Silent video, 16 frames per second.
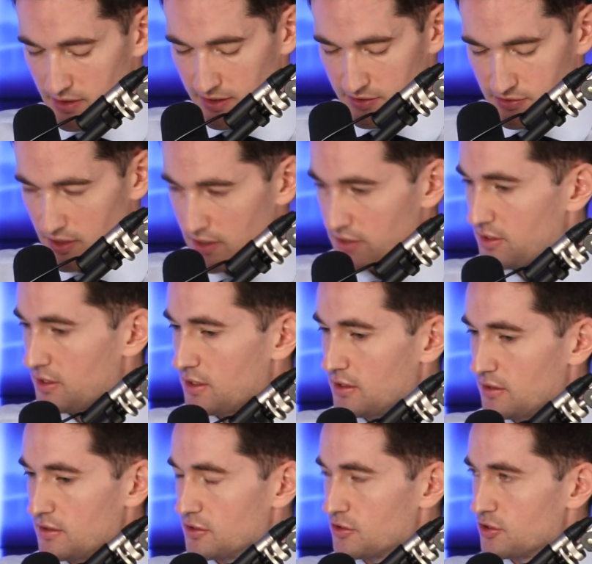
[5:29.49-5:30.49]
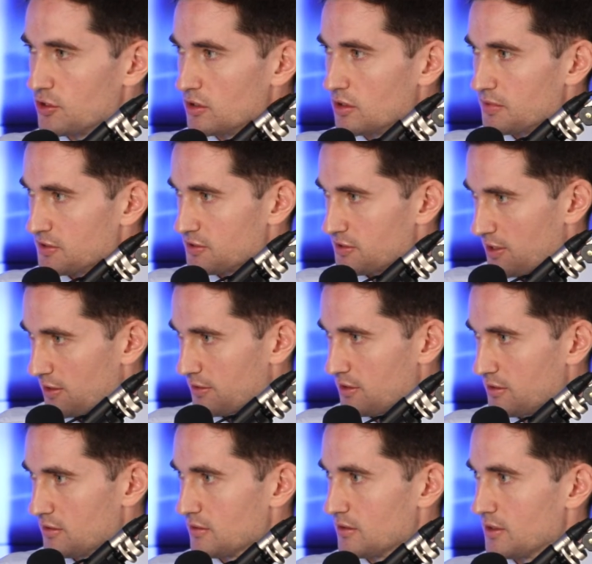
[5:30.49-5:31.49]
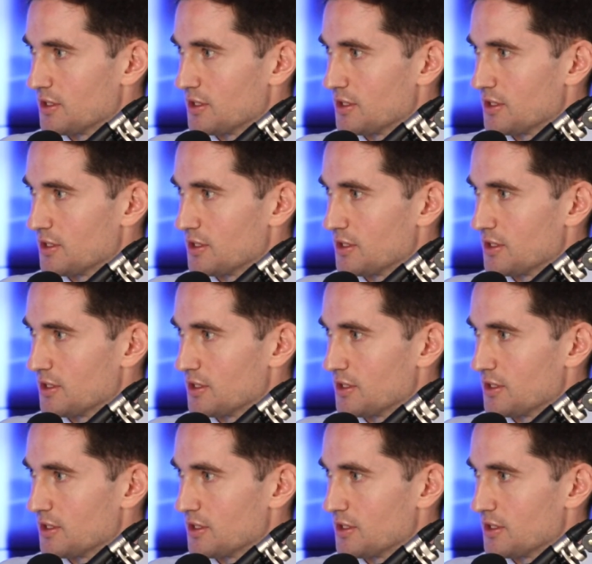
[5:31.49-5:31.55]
let's say, the tulip hysteria